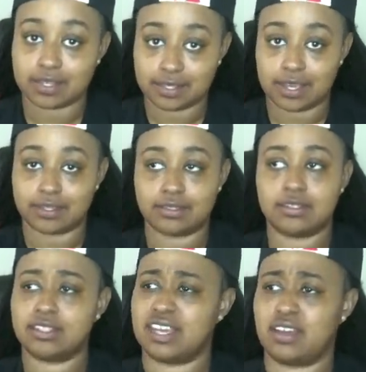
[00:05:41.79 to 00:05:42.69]
Like,
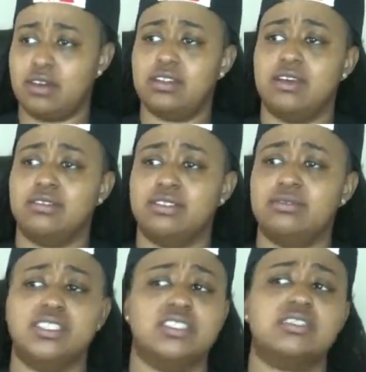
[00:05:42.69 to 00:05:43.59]
hold on. He
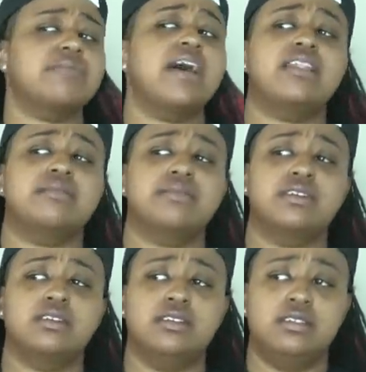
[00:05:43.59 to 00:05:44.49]
was just smiling,
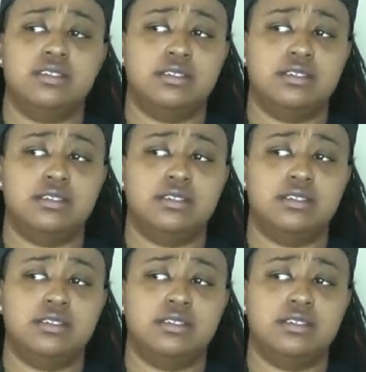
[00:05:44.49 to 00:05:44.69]
but...